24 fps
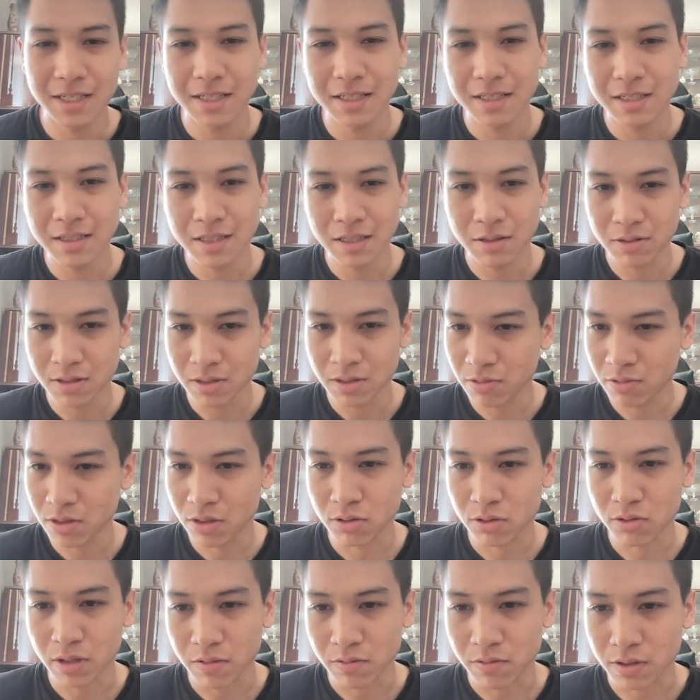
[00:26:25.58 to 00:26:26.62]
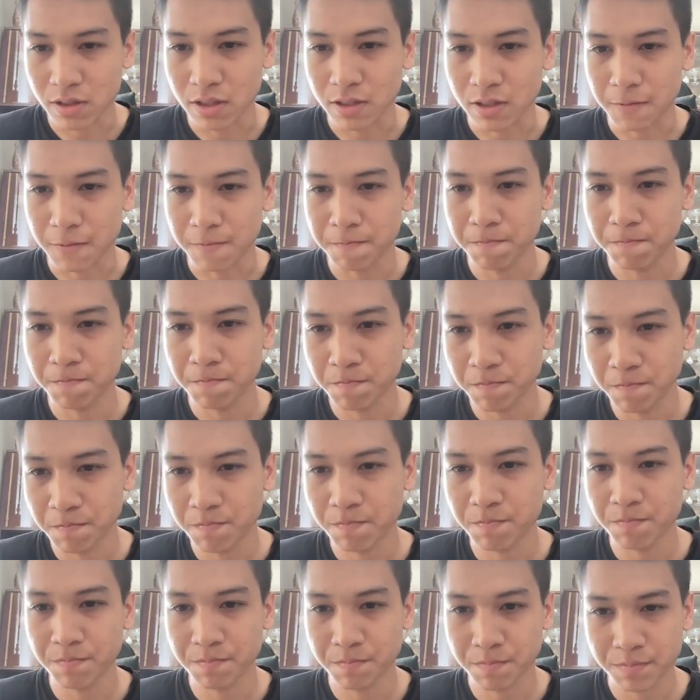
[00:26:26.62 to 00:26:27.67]
there is a risk to everything.
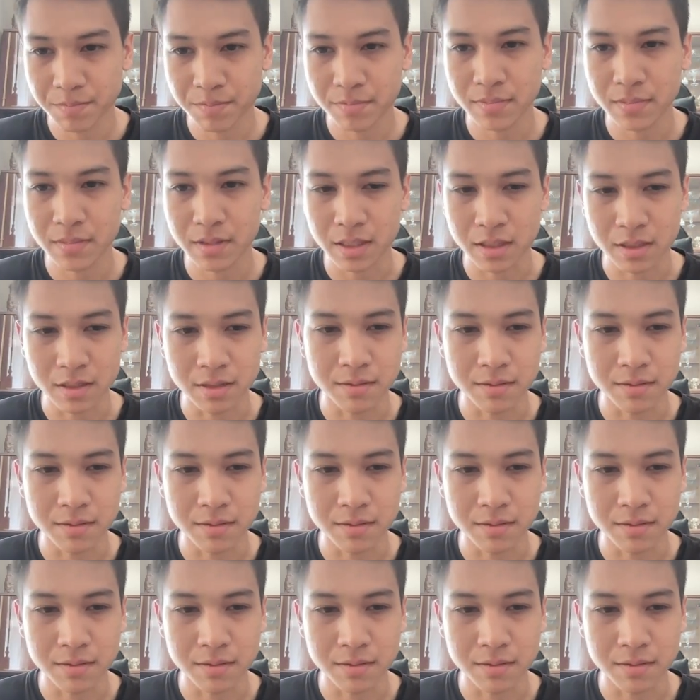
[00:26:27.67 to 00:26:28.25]
Uh,